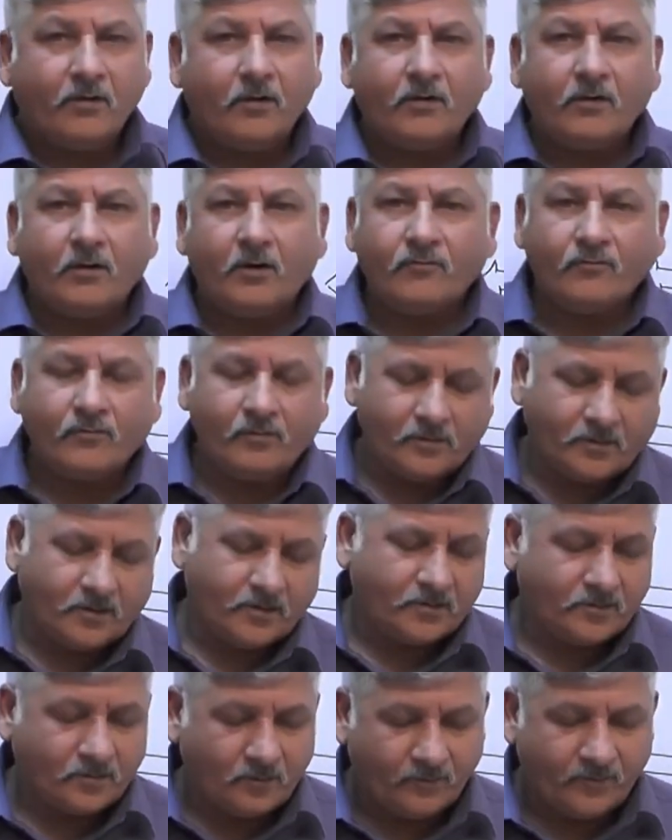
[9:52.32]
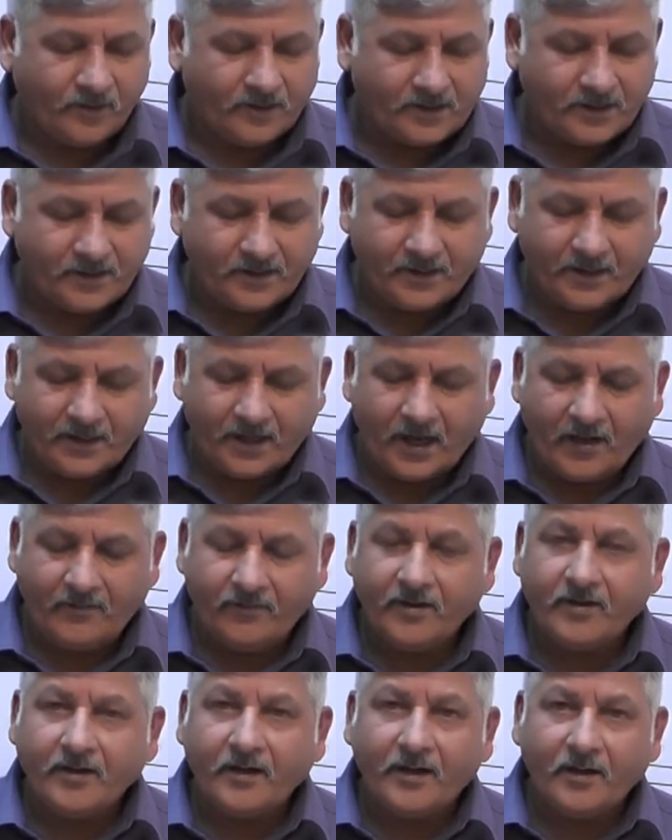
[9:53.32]
of course obviously they are
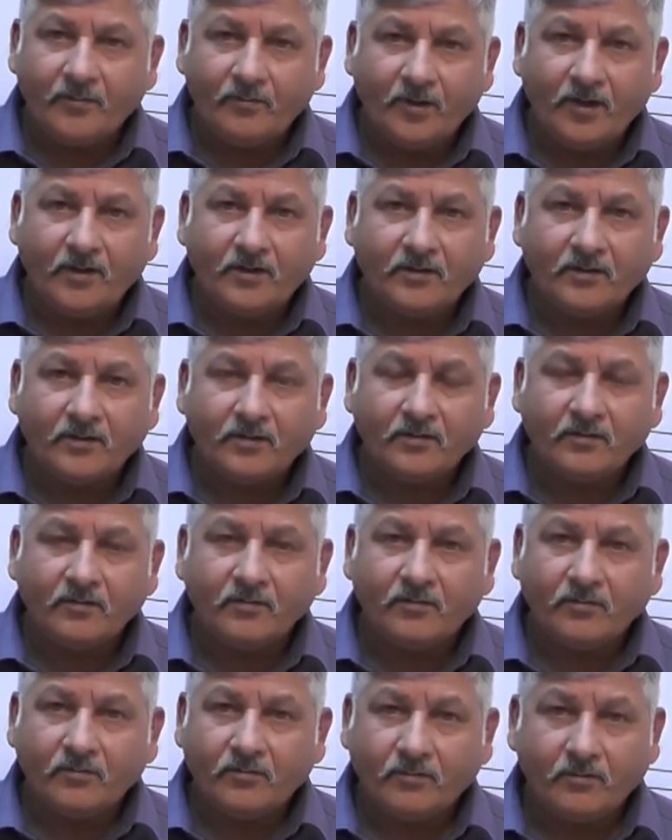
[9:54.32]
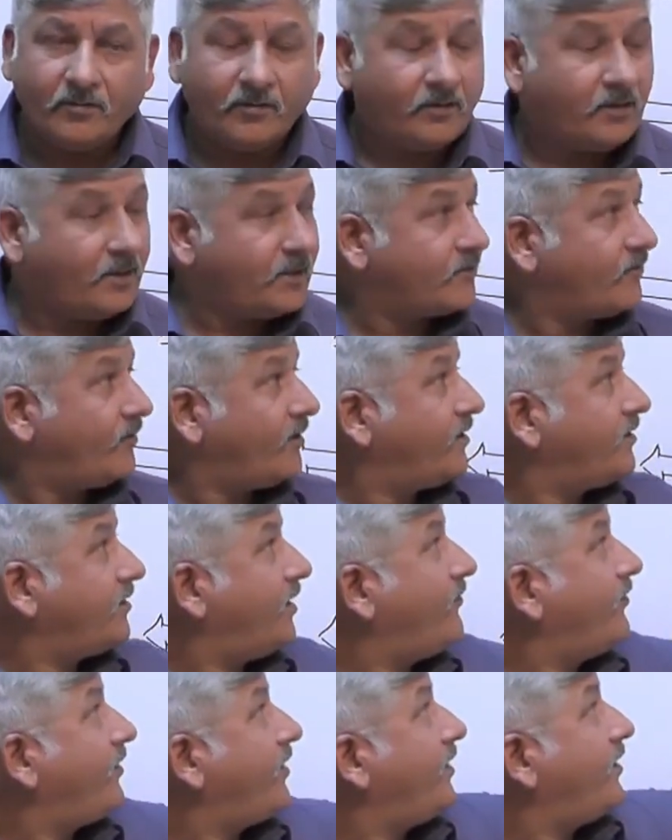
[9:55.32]
having inbuilt, this one is
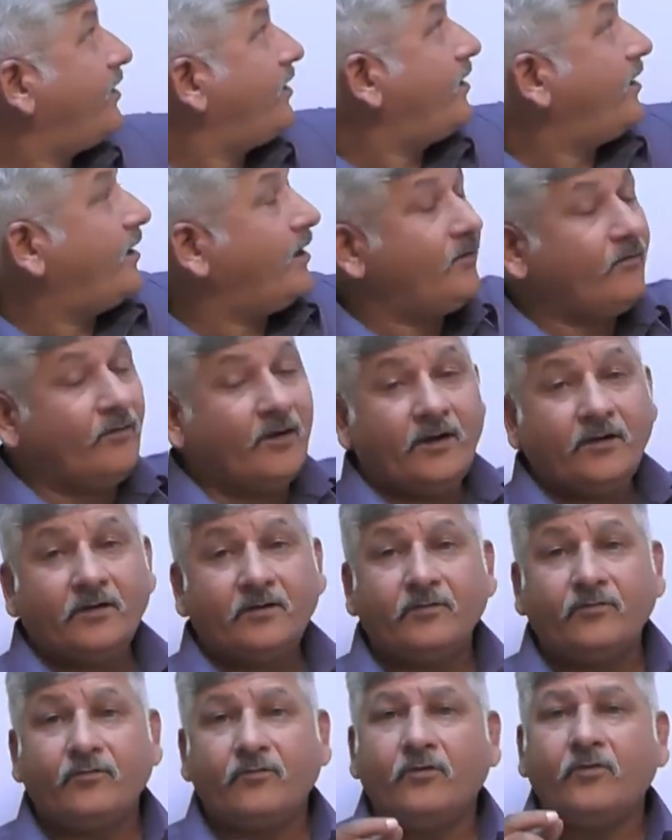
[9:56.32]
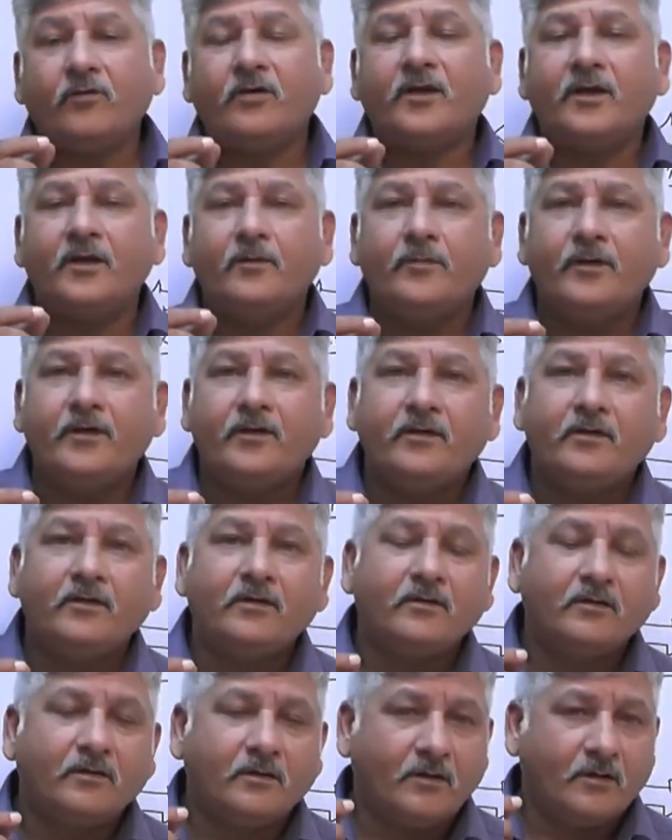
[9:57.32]
having inbuilt 4 KB
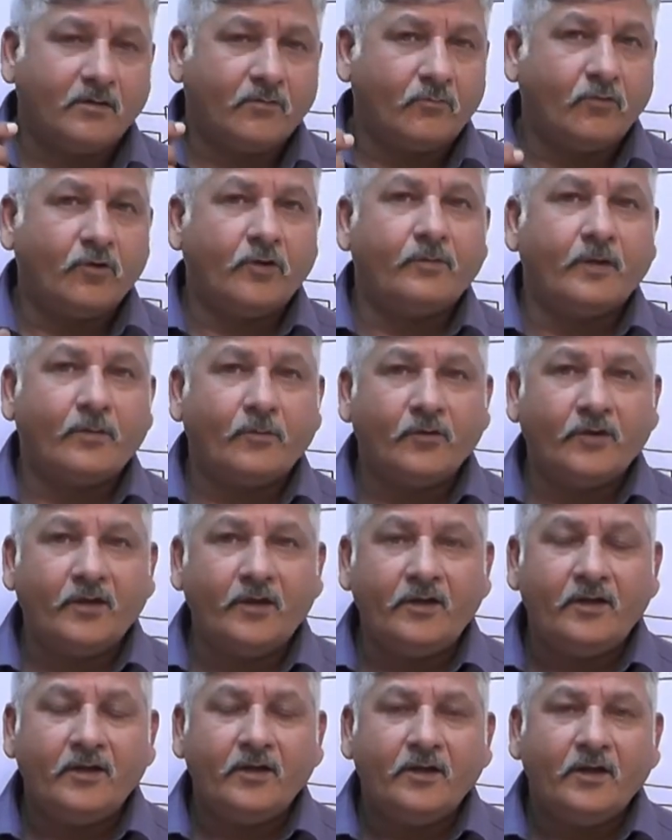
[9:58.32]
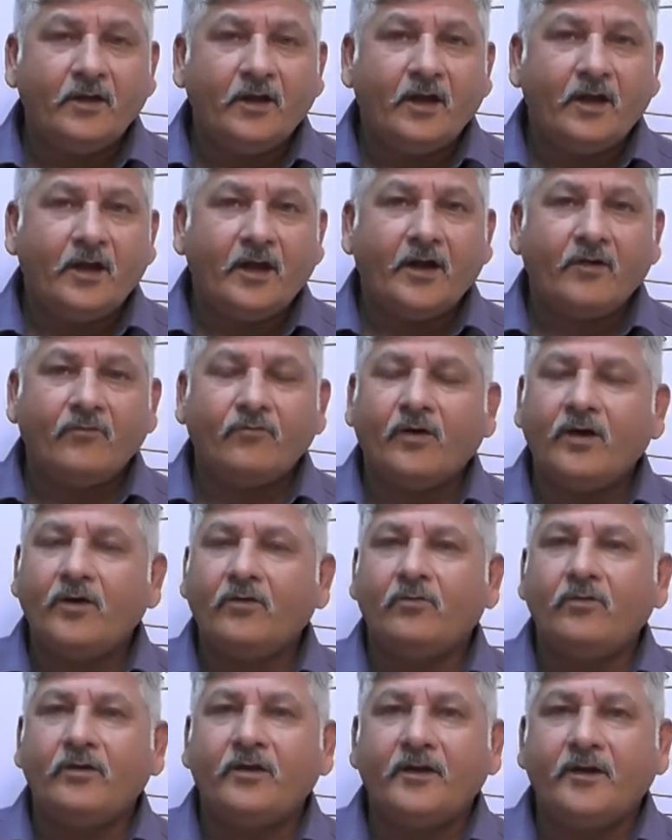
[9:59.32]
code memory and
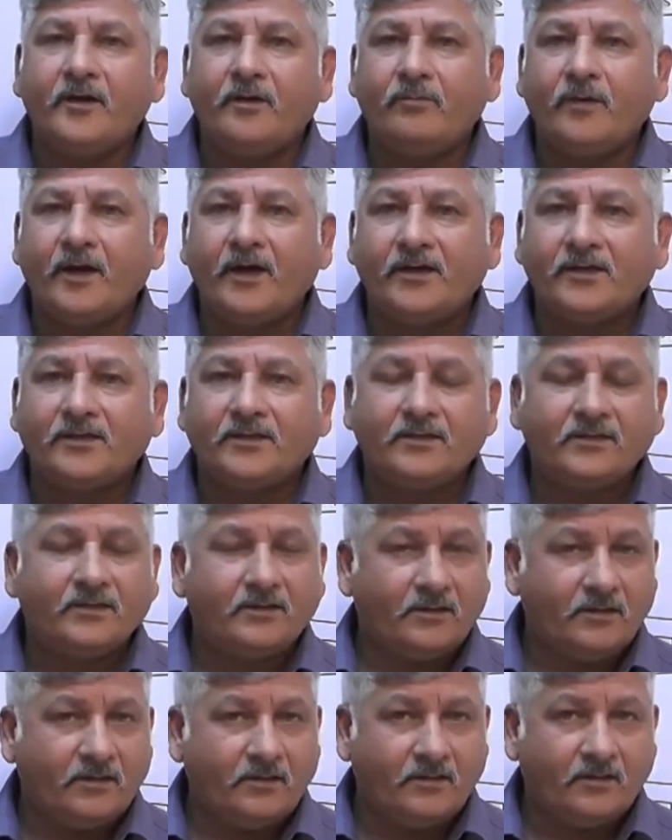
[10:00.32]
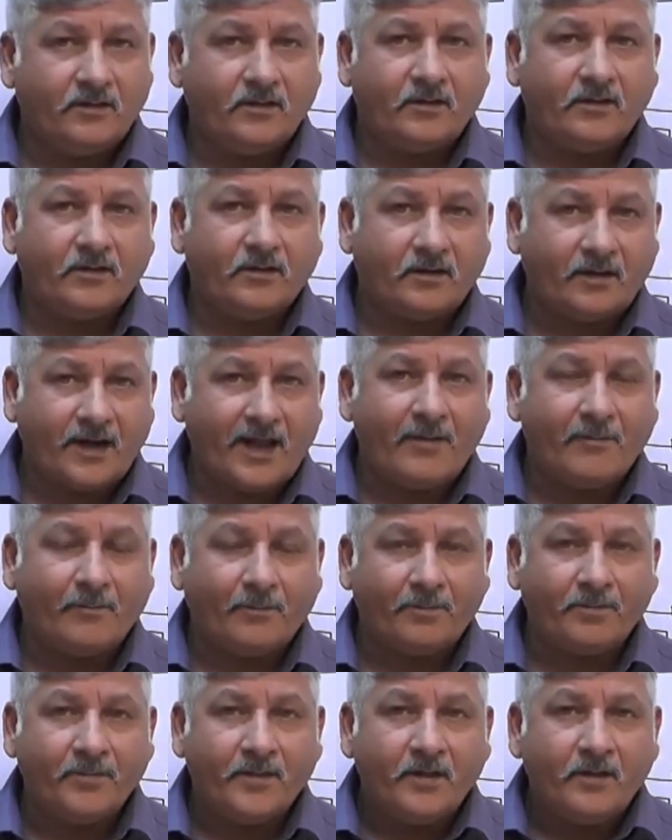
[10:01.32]
128 bytes RAM.
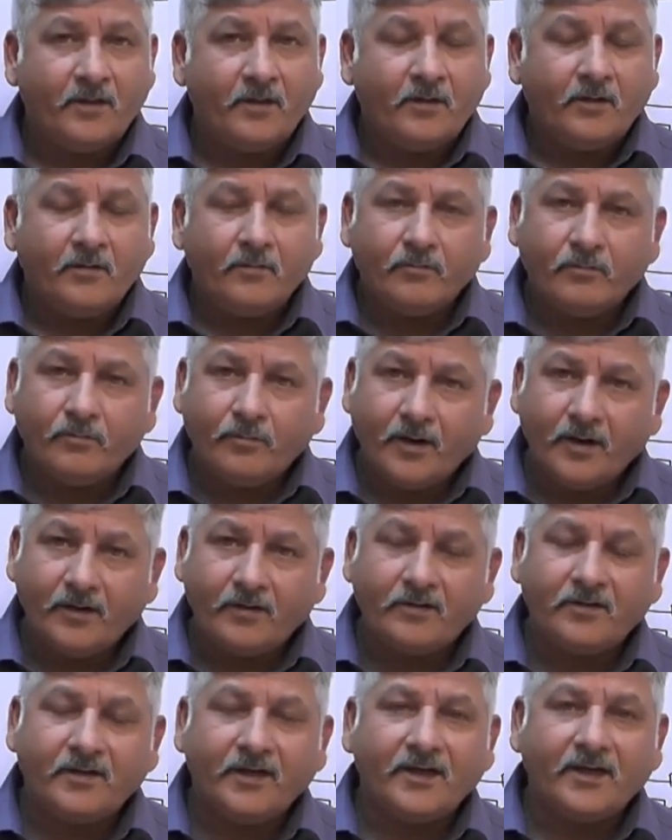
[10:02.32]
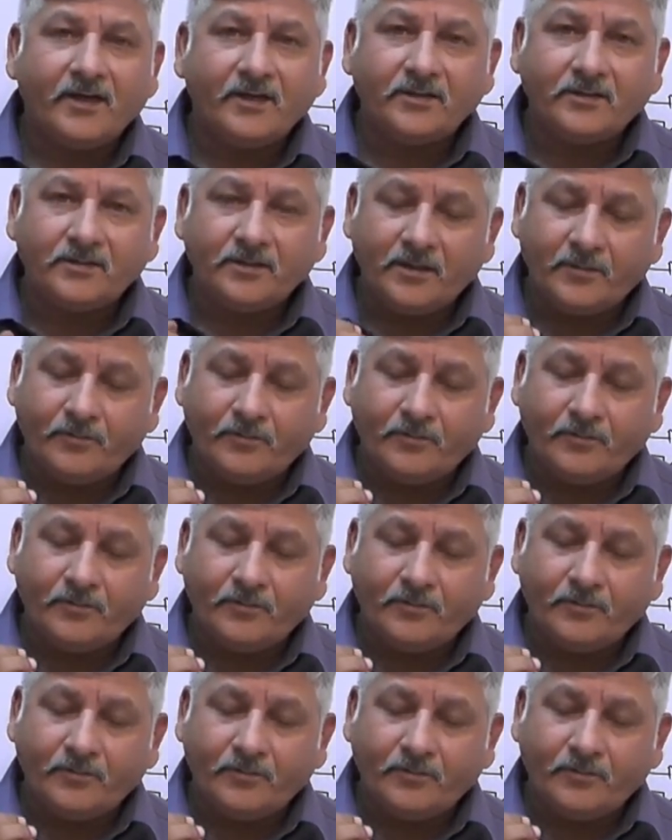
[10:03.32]
But there is a